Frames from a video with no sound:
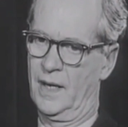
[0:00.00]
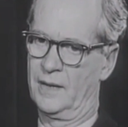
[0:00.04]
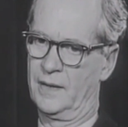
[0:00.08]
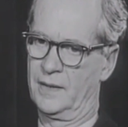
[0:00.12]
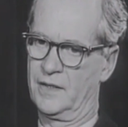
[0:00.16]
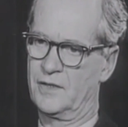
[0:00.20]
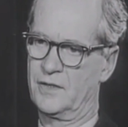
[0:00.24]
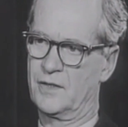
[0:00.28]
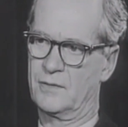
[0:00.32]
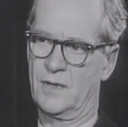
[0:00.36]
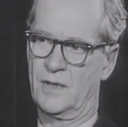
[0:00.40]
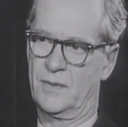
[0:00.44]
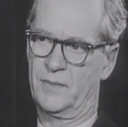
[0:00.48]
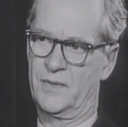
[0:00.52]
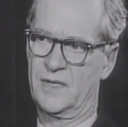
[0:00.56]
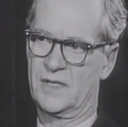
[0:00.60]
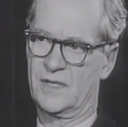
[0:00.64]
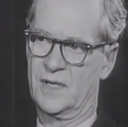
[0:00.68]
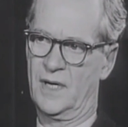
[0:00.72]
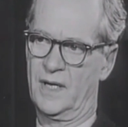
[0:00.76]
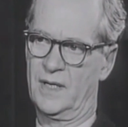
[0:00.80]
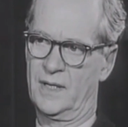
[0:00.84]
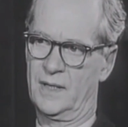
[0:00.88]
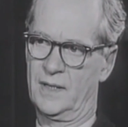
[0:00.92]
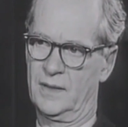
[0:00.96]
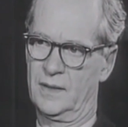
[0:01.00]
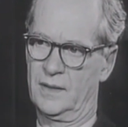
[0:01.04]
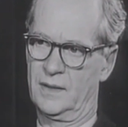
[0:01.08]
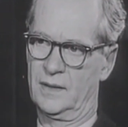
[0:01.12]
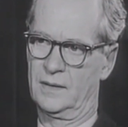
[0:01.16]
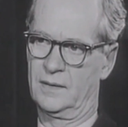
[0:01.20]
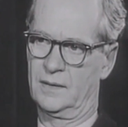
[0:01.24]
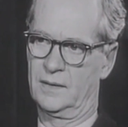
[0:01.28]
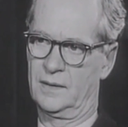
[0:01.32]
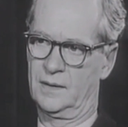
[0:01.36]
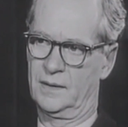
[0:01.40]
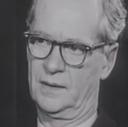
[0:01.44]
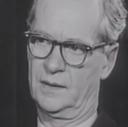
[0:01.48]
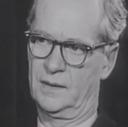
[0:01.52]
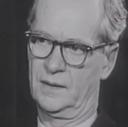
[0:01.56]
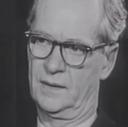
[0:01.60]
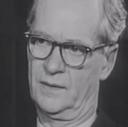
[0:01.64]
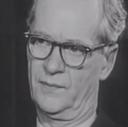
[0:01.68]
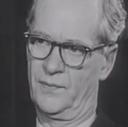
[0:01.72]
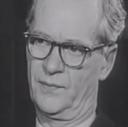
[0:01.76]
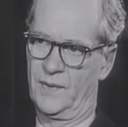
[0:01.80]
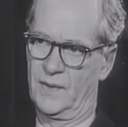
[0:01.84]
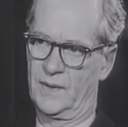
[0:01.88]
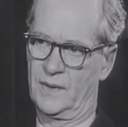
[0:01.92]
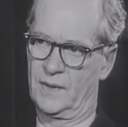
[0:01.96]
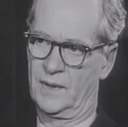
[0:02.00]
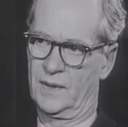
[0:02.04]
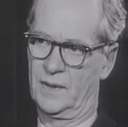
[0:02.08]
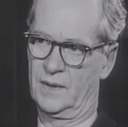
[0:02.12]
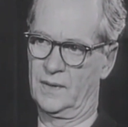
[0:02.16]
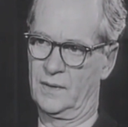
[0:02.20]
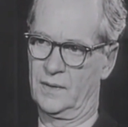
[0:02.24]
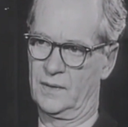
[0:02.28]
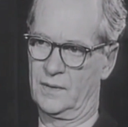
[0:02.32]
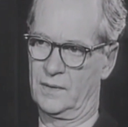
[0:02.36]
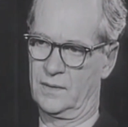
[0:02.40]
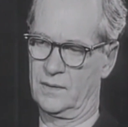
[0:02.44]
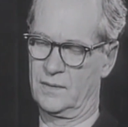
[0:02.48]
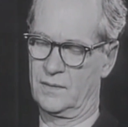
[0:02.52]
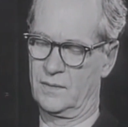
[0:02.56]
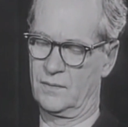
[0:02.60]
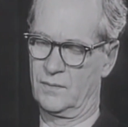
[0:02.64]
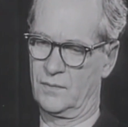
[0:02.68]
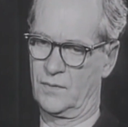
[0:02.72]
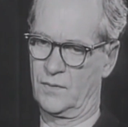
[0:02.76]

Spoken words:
and these are what we study in the